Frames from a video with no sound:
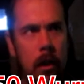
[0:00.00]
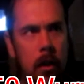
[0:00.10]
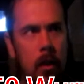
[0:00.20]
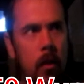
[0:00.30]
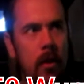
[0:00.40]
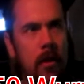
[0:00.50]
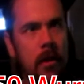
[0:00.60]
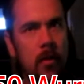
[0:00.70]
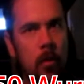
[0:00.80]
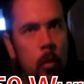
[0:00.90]
You only
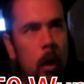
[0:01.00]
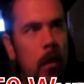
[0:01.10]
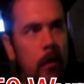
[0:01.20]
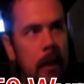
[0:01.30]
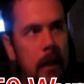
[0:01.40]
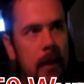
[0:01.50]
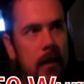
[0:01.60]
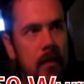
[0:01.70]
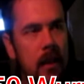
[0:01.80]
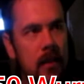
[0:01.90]
need 12
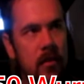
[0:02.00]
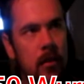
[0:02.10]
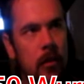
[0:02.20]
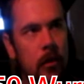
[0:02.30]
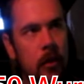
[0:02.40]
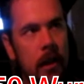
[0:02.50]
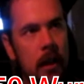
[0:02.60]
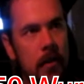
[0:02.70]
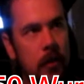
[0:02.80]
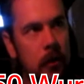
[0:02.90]
candies to get Silcoon or
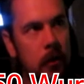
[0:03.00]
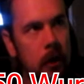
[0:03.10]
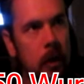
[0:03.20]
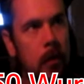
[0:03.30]
Cascoon,